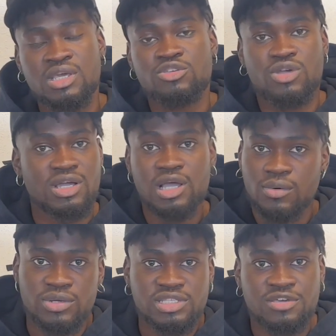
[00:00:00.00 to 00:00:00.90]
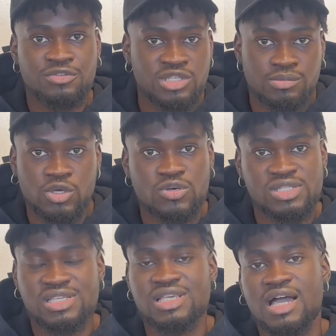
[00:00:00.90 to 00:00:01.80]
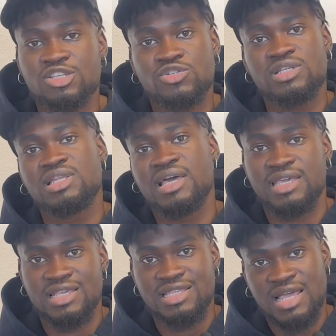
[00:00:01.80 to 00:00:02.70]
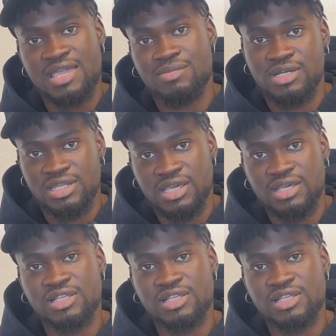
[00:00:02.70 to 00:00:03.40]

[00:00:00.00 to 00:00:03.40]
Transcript: You can calculate everything because there's actually like a timer there.